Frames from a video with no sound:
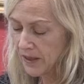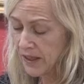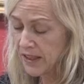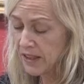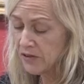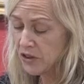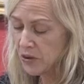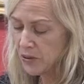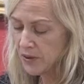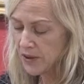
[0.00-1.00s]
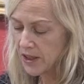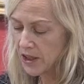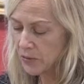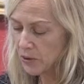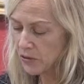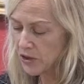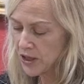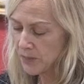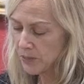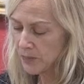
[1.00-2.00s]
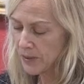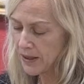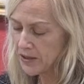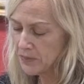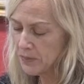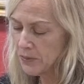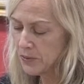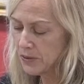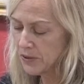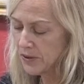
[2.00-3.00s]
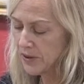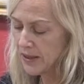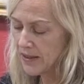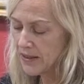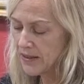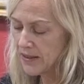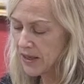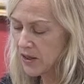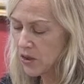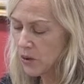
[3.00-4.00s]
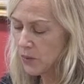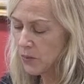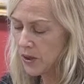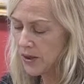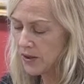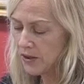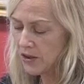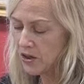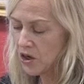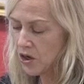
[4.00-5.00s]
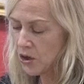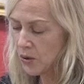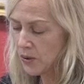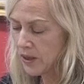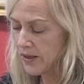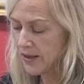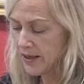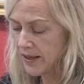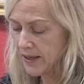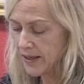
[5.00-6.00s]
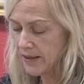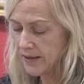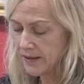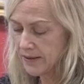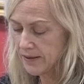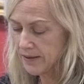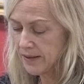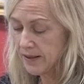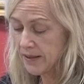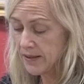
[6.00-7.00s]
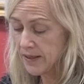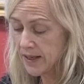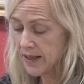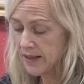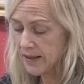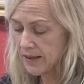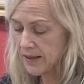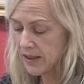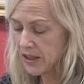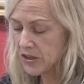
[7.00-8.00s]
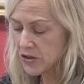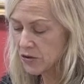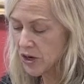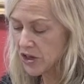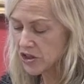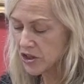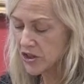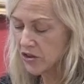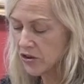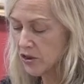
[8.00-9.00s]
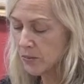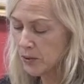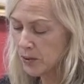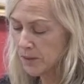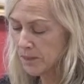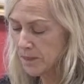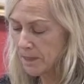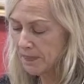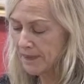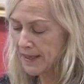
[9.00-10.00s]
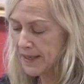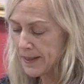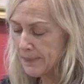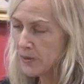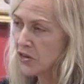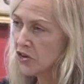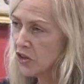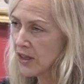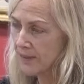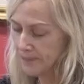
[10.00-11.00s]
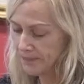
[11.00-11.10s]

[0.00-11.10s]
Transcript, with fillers: I give you, he wrote the number by his boot, as he said, 109. And I, he scratched another number. Keep 30.